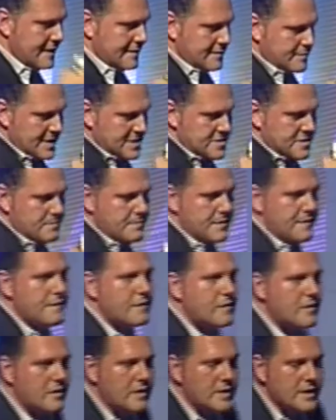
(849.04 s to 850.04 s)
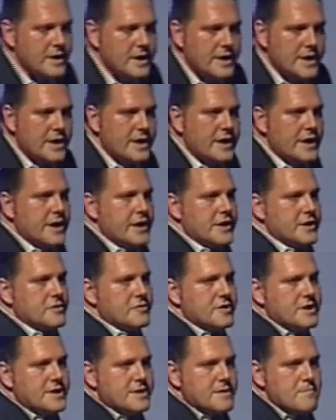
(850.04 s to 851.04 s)
as mentioned before, you
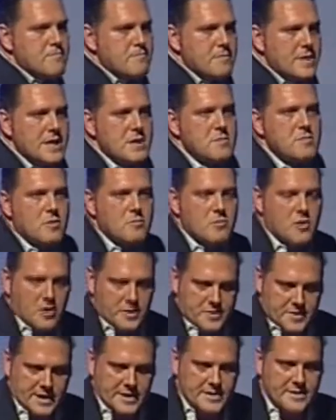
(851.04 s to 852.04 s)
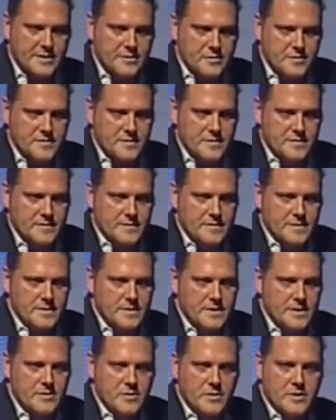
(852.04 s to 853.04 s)
need a minimum contact doses
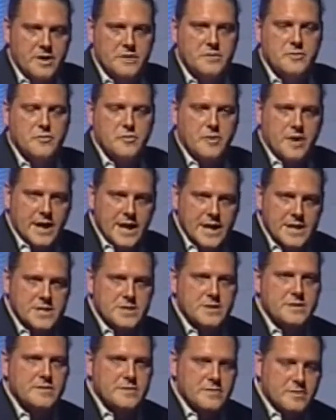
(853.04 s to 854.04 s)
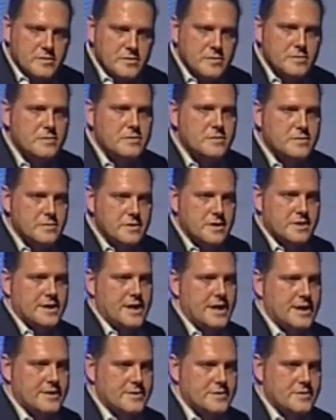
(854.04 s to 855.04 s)
in order to reach through to your
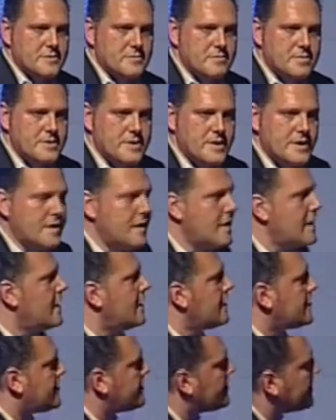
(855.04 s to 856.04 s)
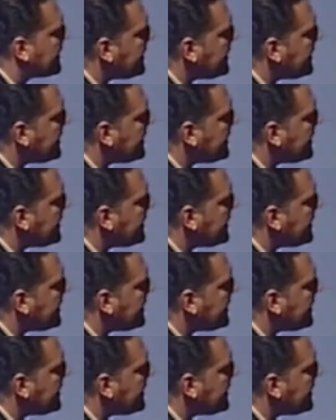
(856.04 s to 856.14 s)
target group. So the